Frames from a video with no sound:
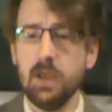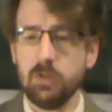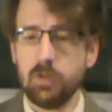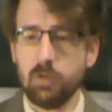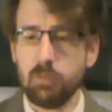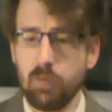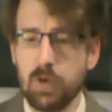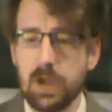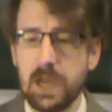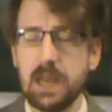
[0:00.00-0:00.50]

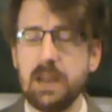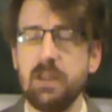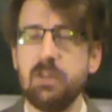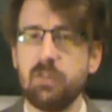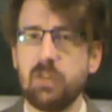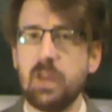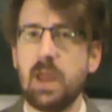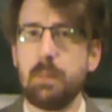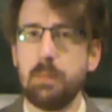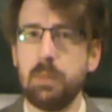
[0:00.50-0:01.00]
to really
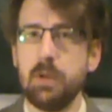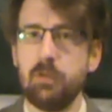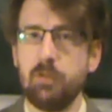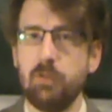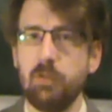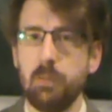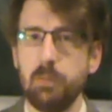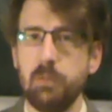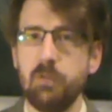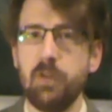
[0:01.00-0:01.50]

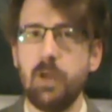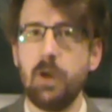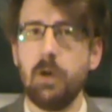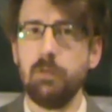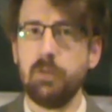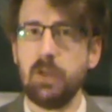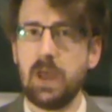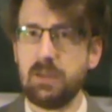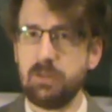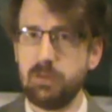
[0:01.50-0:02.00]
establish
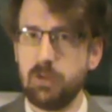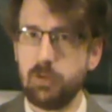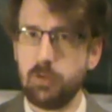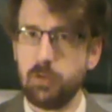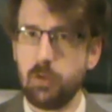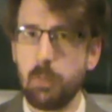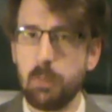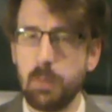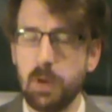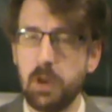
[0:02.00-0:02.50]
themselves as a
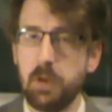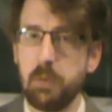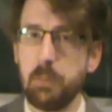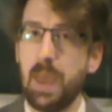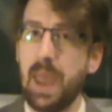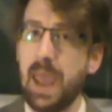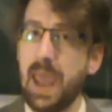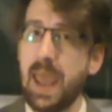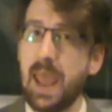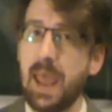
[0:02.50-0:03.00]
dominant
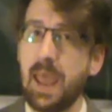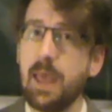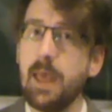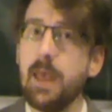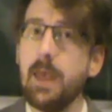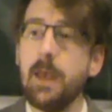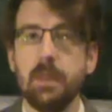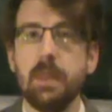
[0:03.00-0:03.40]
pair.